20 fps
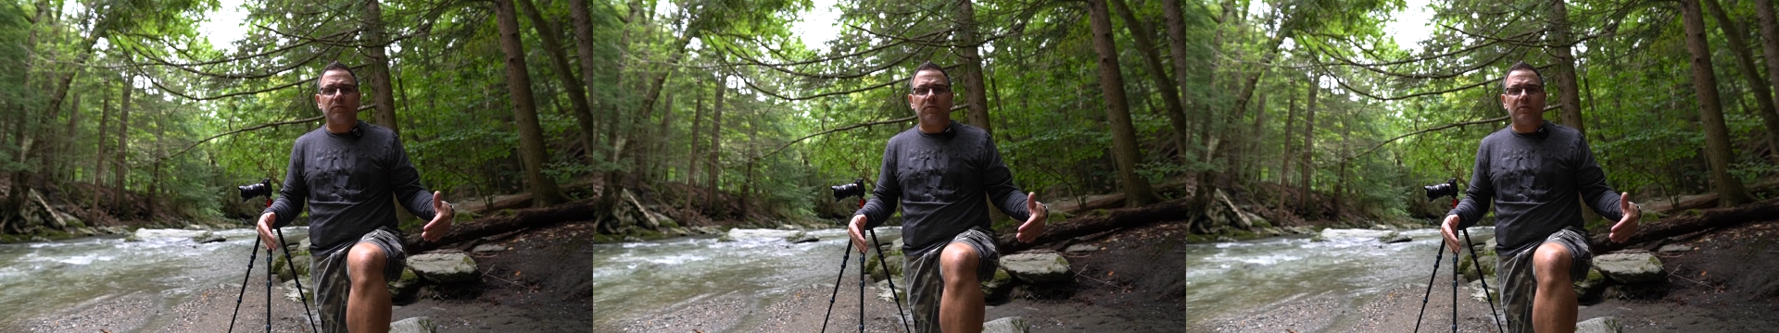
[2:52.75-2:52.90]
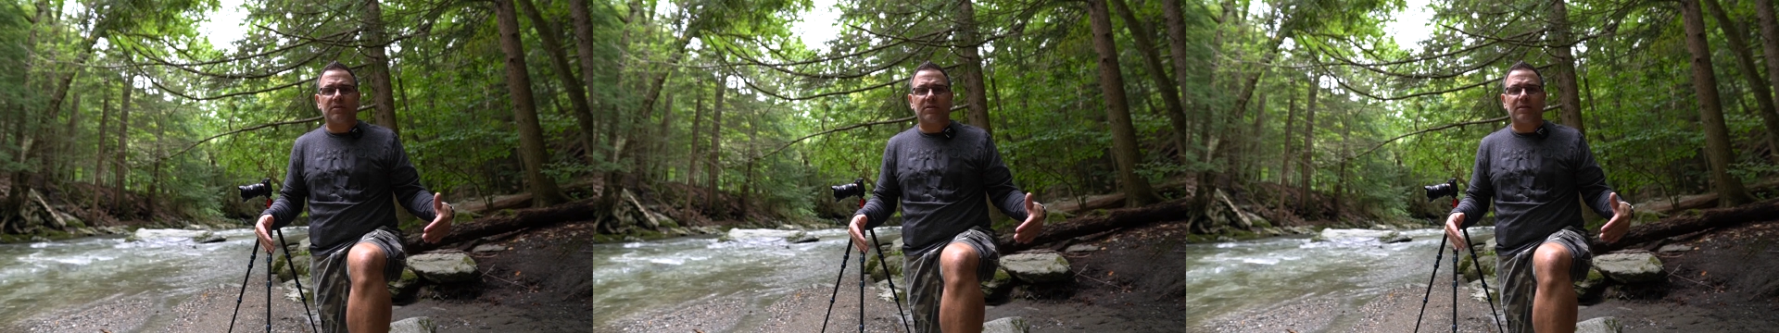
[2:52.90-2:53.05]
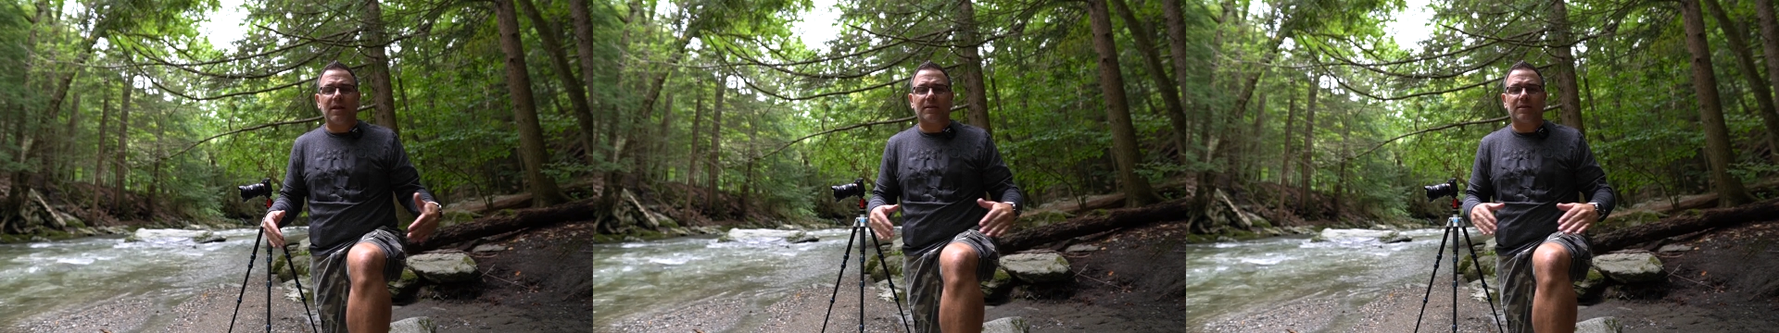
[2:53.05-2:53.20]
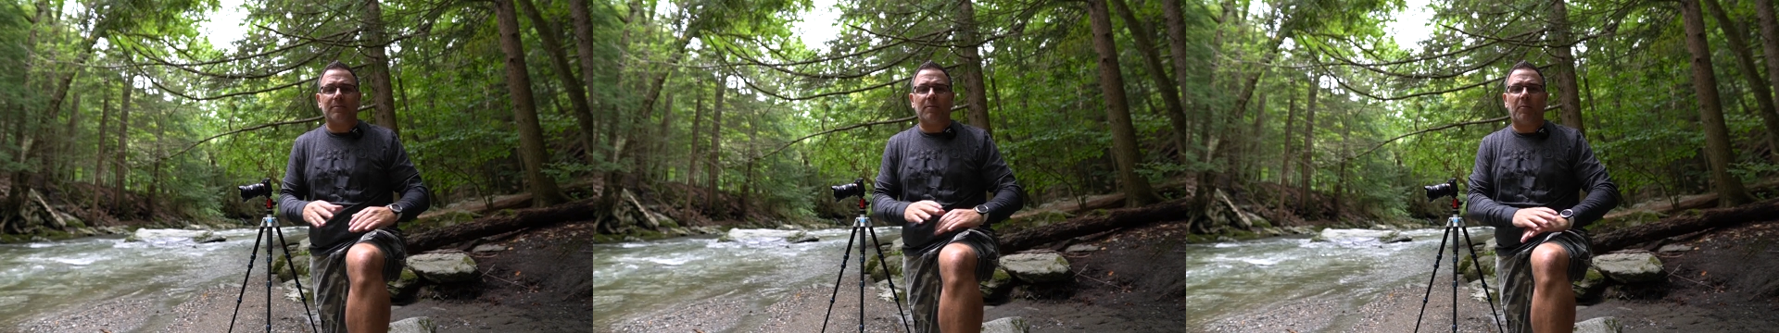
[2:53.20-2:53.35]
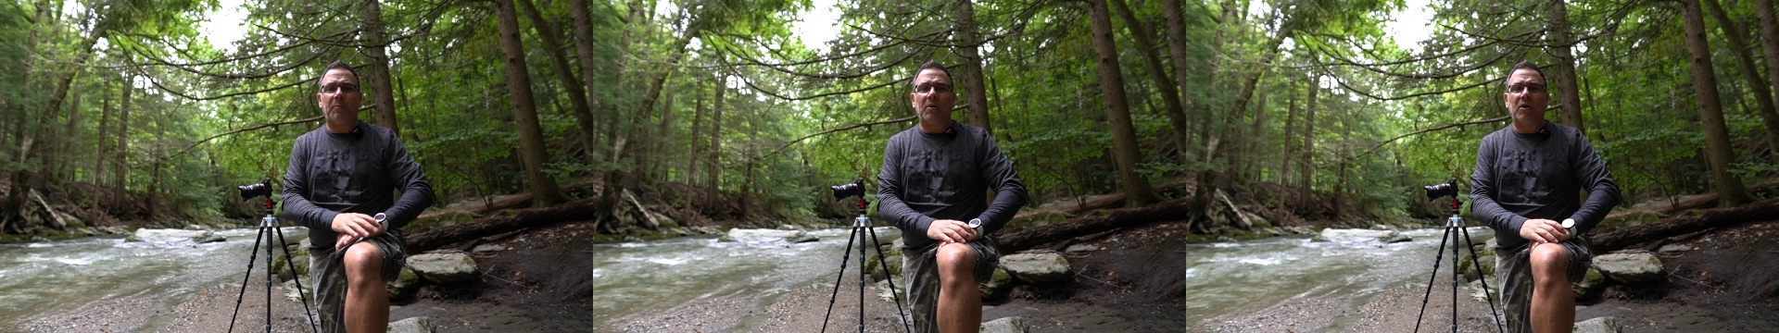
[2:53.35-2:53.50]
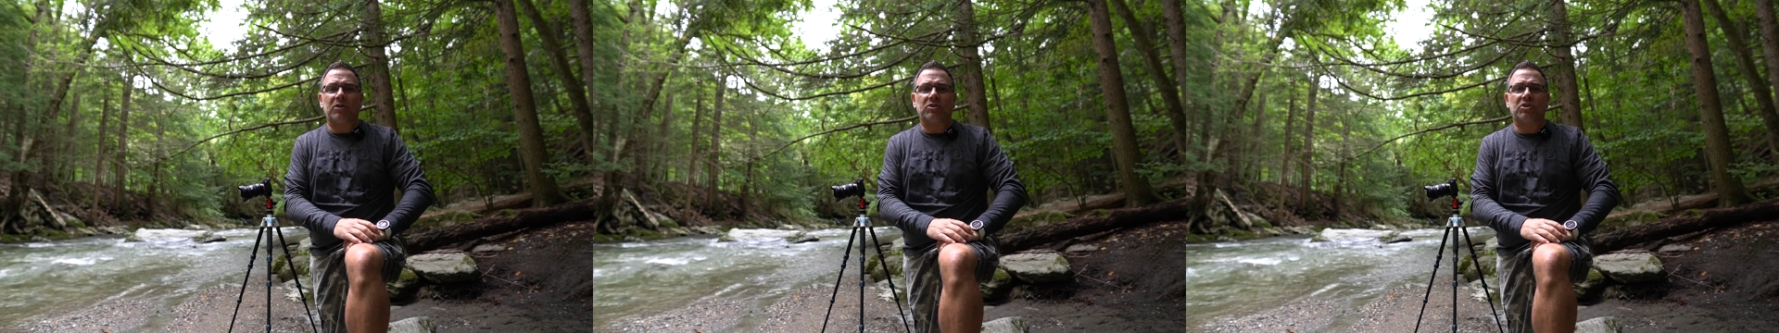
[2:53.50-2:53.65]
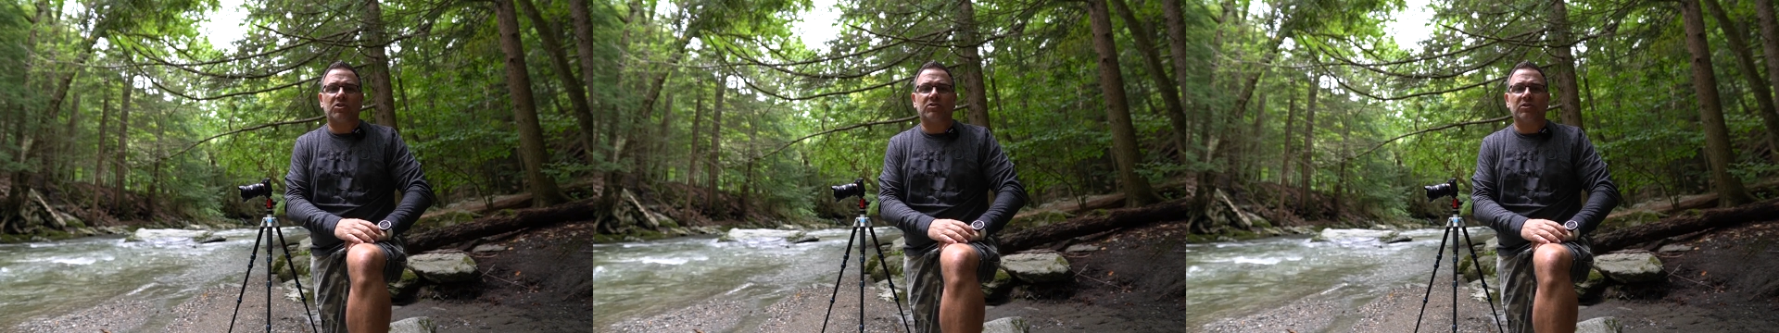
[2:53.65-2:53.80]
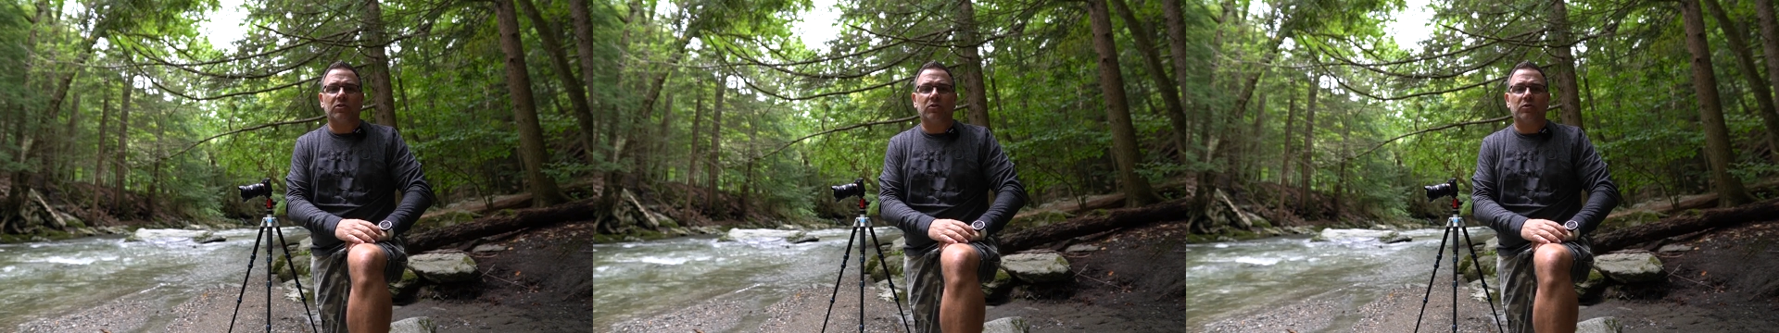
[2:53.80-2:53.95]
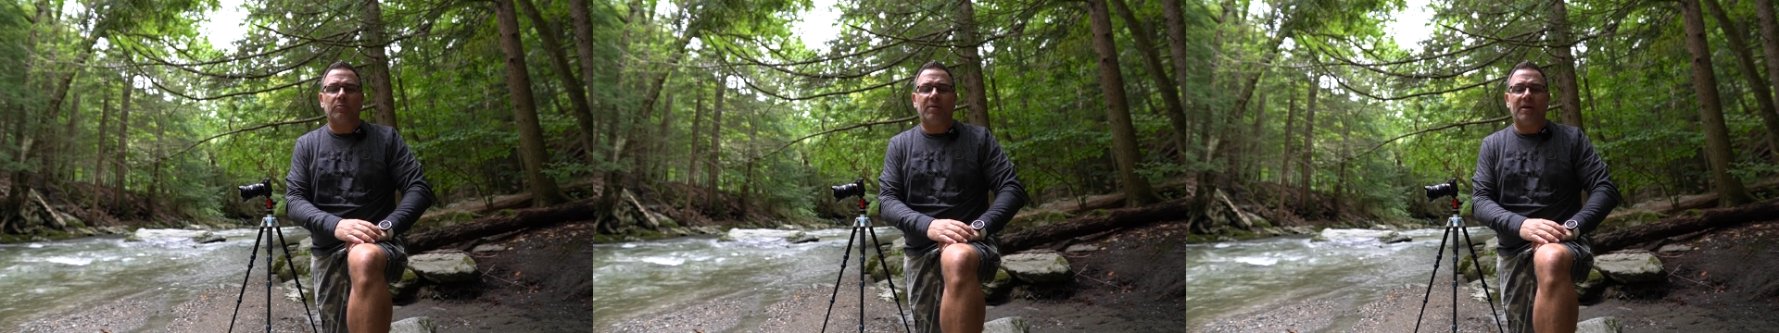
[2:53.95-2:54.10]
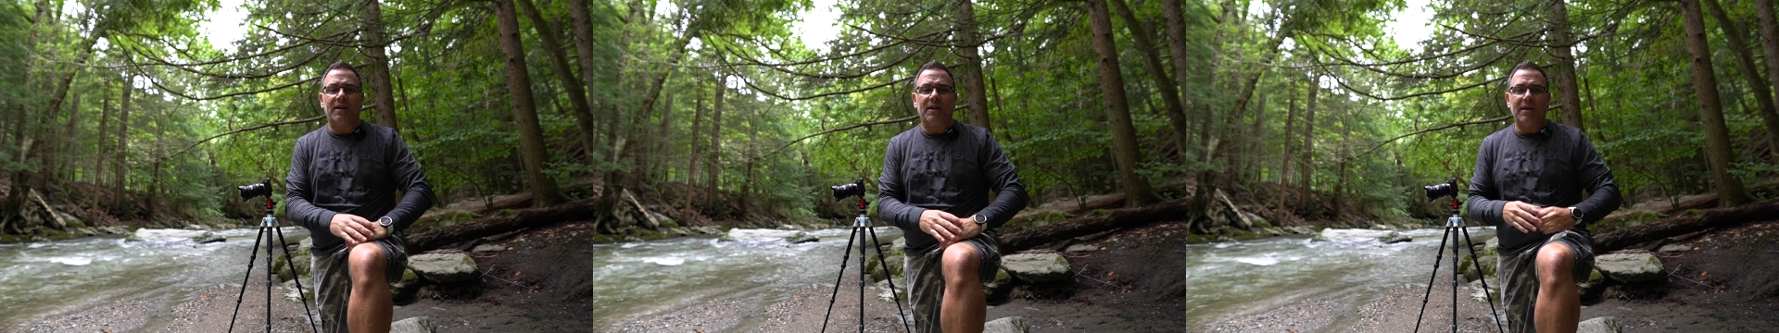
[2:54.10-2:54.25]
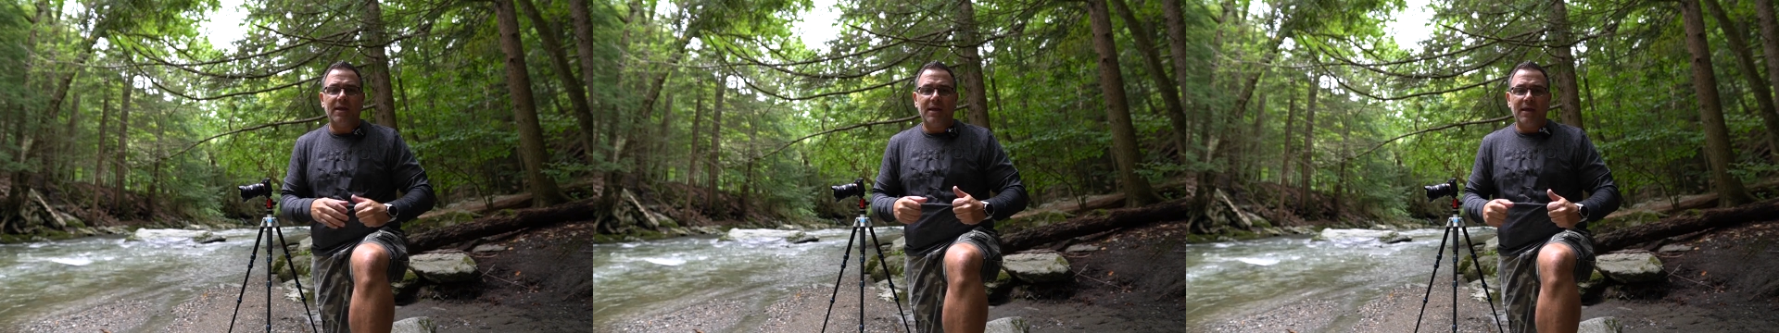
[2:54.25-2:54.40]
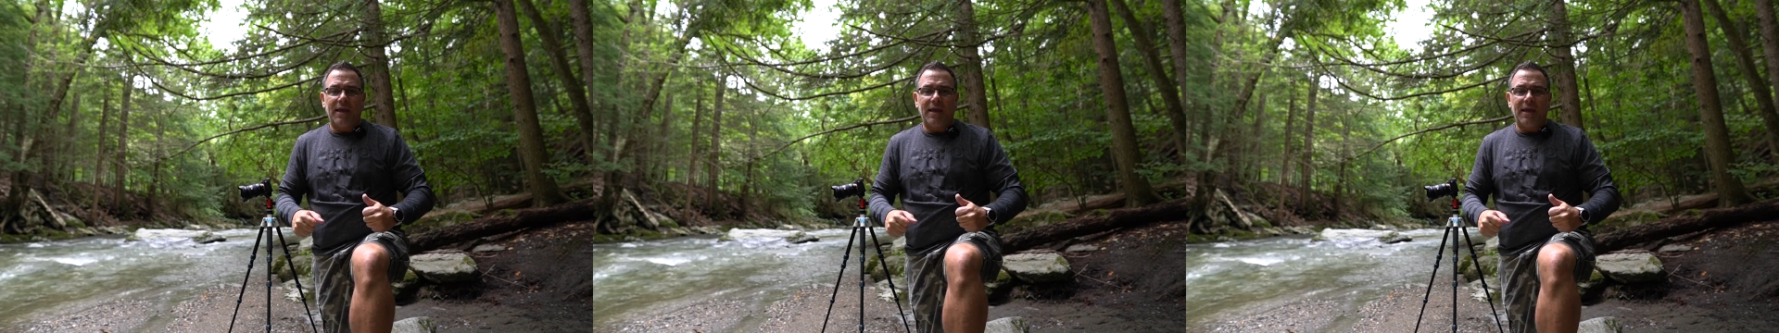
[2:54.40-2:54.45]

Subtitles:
set them apart just a little bit,